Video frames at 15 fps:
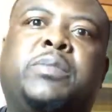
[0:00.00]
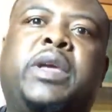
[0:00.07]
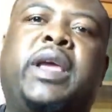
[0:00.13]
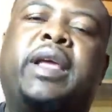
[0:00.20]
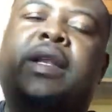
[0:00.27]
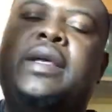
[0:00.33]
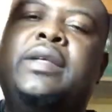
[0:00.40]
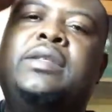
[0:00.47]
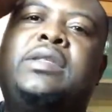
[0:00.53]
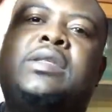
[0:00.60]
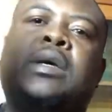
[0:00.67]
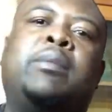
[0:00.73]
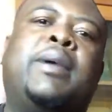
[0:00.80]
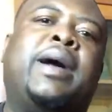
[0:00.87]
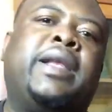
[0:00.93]
me. And
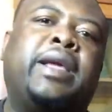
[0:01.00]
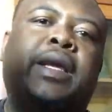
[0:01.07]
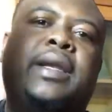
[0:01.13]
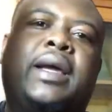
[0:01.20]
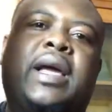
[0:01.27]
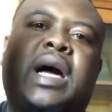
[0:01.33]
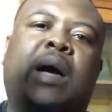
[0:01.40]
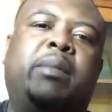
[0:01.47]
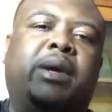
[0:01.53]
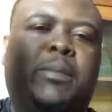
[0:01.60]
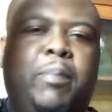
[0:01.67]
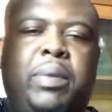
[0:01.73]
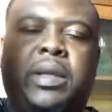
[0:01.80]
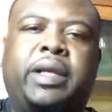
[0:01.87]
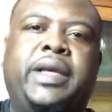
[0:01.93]
somebody in the comment,
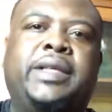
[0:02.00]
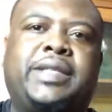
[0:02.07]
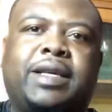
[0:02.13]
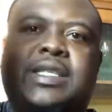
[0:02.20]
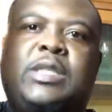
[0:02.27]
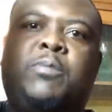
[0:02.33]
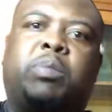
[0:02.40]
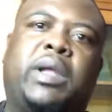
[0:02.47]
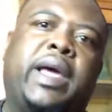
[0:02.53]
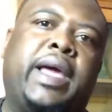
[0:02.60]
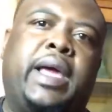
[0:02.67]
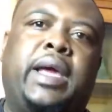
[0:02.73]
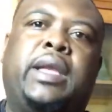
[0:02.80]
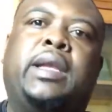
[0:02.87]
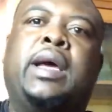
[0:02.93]
please
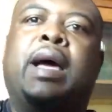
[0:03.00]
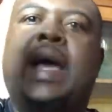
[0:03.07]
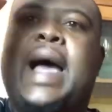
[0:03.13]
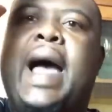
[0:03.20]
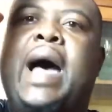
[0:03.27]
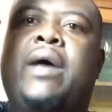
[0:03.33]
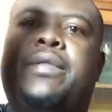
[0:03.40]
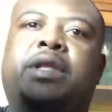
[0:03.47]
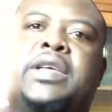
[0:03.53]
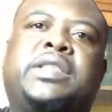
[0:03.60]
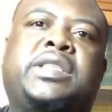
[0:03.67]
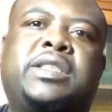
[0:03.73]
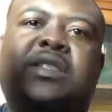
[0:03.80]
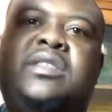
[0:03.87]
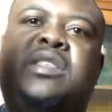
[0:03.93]
explain how
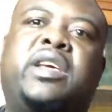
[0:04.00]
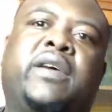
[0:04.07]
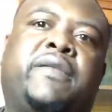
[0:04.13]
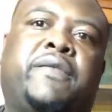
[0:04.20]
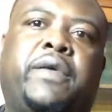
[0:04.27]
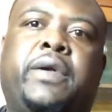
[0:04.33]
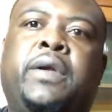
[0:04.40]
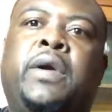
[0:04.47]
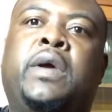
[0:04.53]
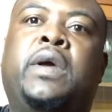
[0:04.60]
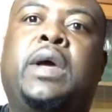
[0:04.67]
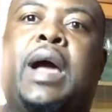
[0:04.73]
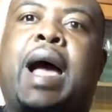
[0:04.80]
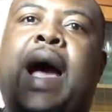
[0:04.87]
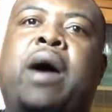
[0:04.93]
this is different.
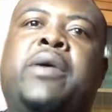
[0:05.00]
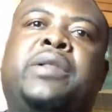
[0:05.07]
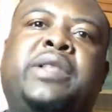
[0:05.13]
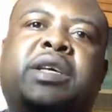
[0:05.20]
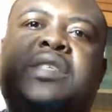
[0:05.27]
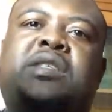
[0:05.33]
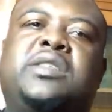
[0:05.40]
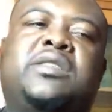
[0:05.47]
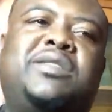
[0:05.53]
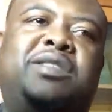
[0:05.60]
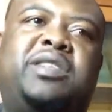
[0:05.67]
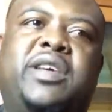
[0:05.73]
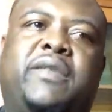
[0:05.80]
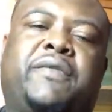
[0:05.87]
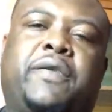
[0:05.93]
How this is
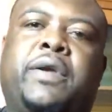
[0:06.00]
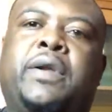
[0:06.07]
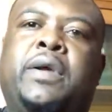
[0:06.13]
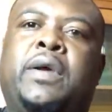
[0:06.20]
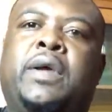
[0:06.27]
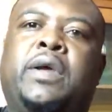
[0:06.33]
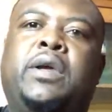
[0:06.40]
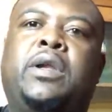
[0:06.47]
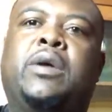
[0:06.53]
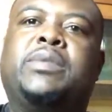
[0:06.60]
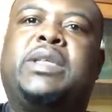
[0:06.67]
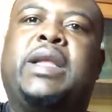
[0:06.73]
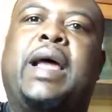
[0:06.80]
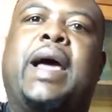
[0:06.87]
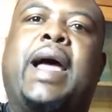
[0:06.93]
different. You know
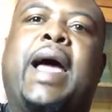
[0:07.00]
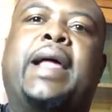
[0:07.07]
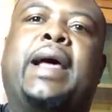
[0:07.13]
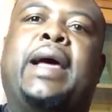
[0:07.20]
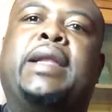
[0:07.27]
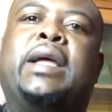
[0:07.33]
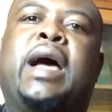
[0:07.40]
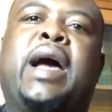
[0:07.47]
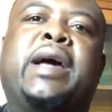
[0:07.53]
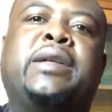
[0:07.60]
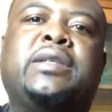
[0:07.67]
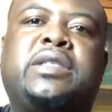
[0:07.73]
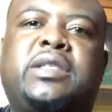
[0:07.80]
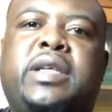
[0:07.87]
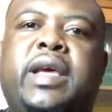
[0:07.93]
what I'm saying? I
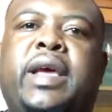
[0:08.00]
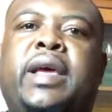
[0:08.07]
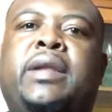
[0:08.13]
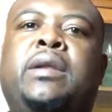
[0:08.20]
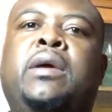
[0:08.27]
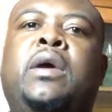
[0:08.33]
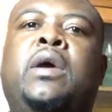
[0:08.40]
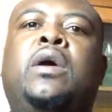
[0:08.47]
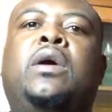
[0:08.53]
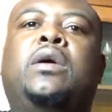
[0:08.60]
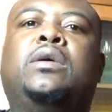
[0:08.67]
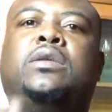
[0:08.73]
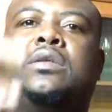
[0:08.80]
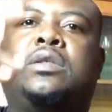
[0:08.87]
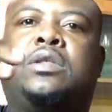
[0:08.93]
understand
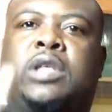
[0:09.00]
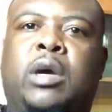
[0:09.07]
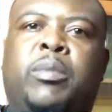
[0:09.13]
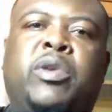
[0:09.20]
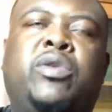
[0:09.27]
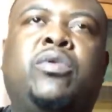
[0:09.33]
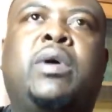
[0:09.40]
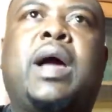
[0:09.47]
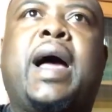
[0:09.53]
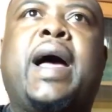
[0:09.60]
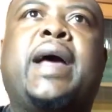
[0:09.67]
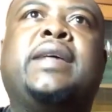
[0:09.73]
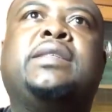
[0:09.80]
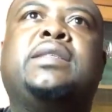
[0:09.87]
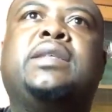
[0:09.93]
some of you
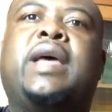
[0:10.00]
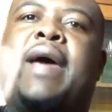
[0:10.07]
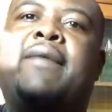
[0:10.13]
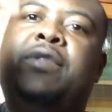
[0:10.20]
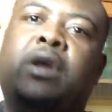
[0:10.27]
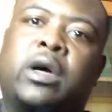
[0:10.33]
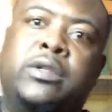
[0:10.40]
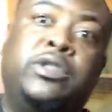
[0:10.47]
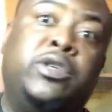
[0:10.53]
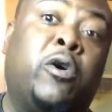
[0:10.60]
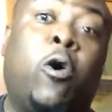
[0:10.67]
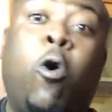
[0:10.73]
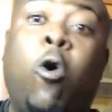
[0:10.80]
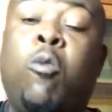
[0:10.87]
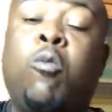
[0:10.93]
guys have done your
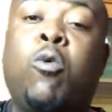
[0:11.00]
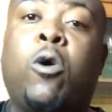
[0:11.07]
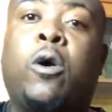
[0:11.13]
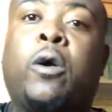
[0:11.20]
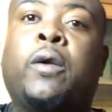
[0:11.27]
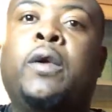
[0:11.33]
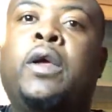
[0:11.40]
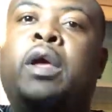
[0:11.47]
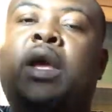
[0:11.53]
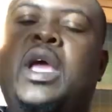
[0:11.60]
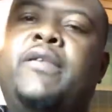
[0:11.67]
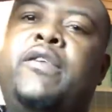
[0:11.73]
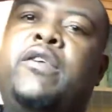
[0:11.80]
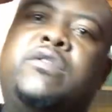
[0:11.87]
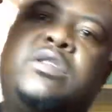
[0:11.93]
homework
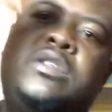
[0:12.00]
and you